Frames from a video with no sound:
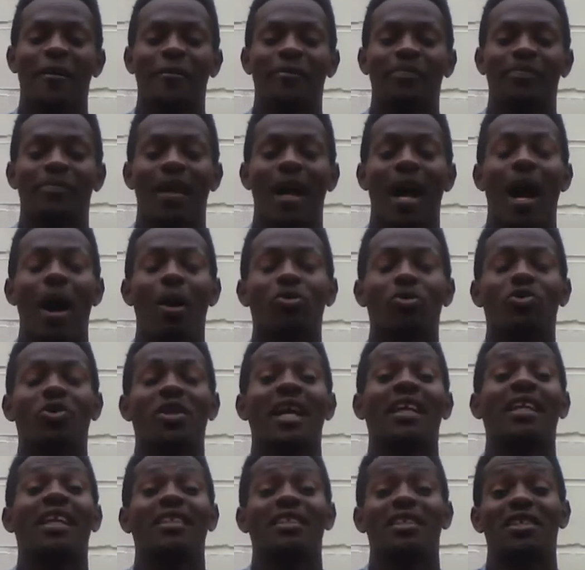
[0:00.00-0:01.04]
how to
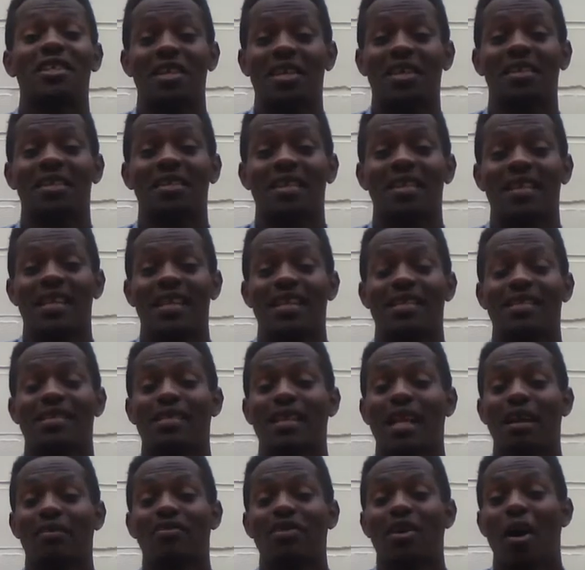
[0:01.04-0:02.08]
get it done is
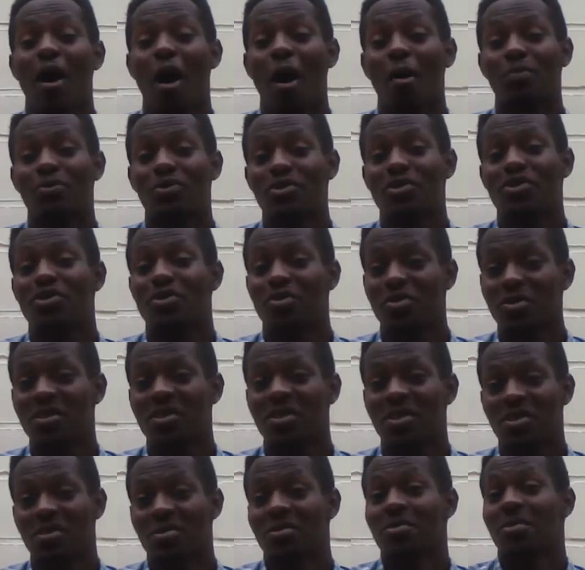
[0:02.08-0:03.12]
left up to students
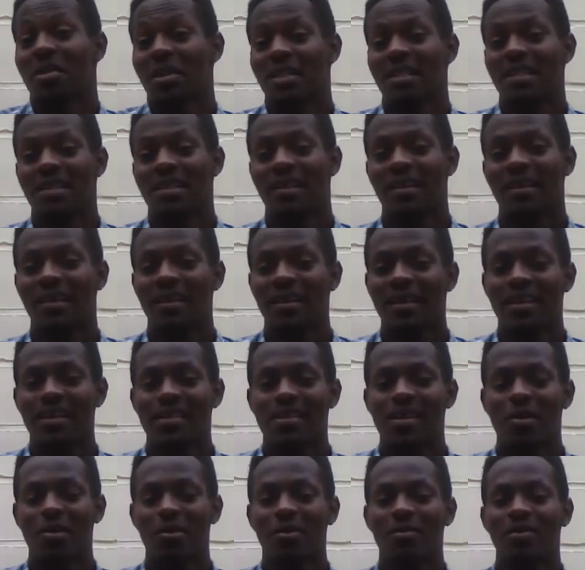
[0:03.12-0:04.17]
to do it.
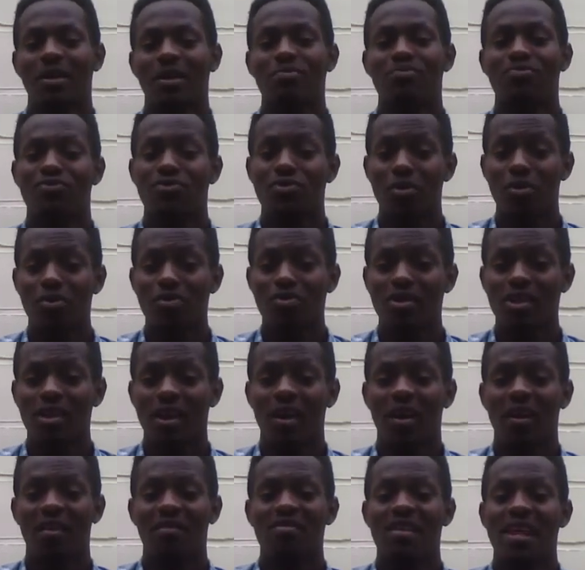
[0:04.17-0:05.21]
So the pros
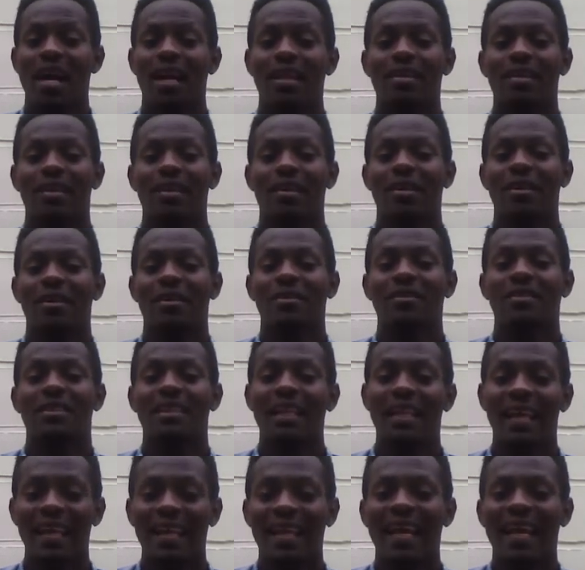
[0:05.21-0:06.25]
of that
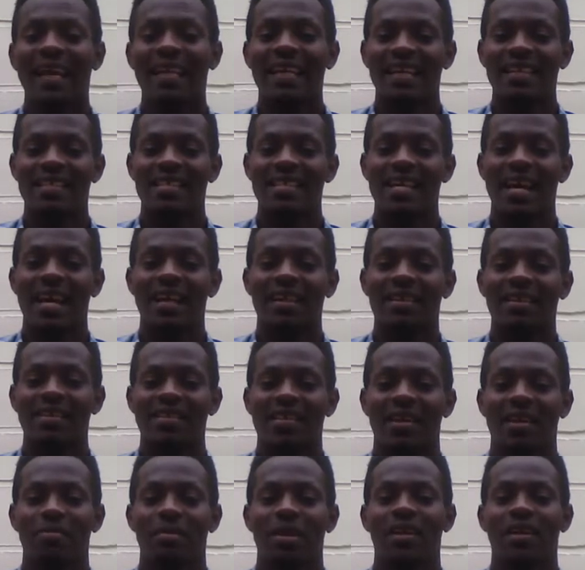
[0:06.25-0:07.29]
delegating style is
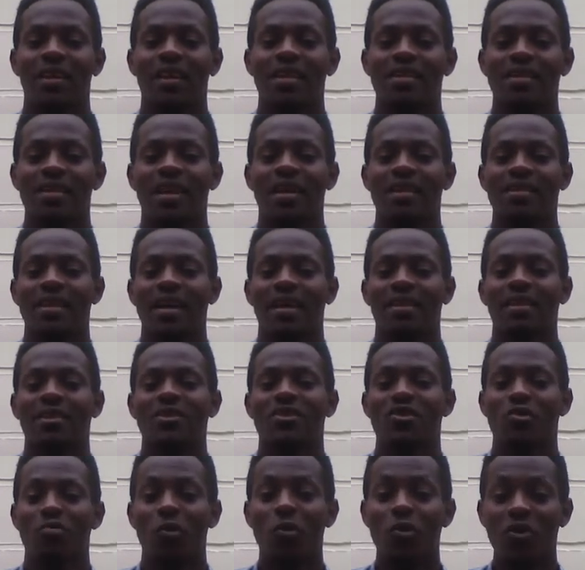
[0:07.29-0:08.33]
that the
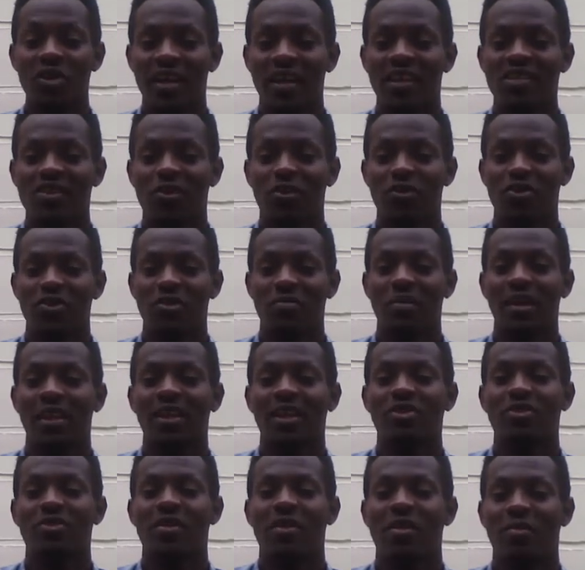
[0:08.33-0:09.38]
subordinates are submitted
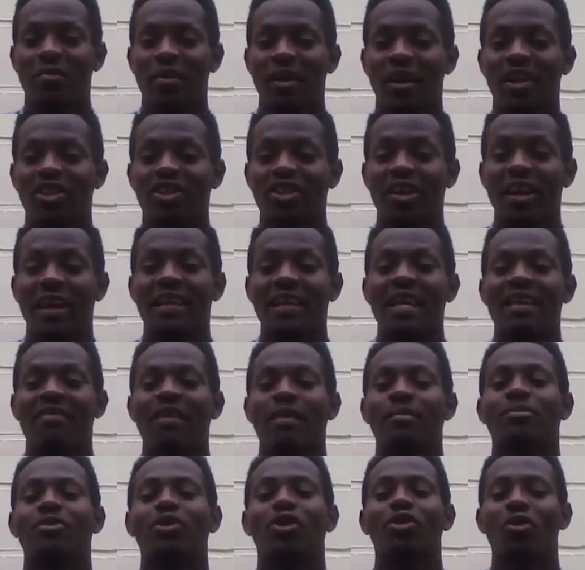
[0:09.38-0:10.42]
to the manager and give
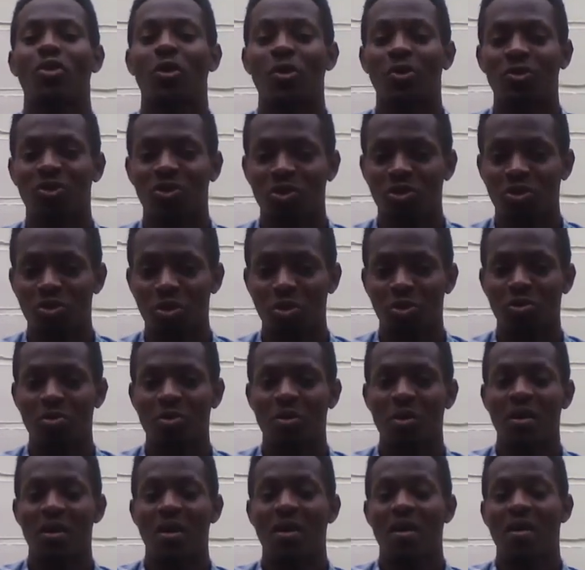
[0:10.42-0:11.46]
him total control
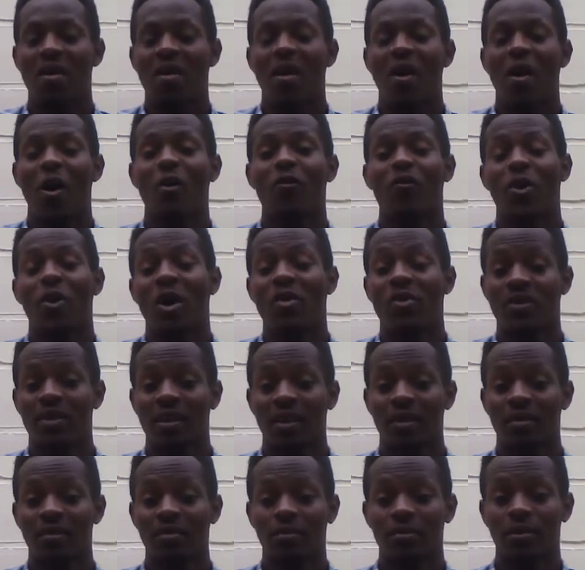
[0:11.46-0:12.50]
over
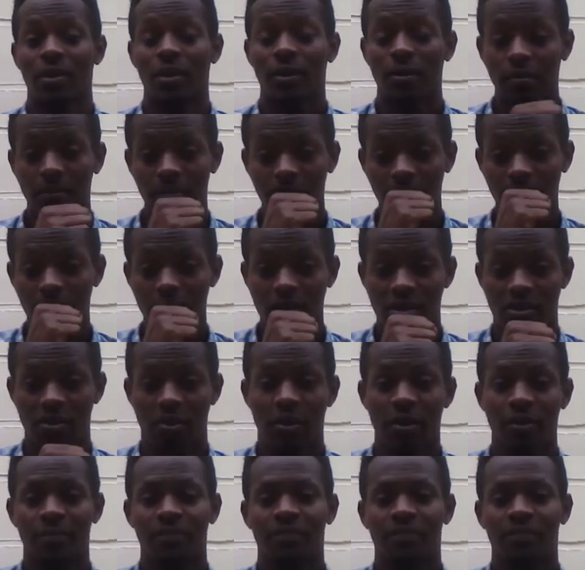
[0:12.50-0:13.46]
everything. Sorry,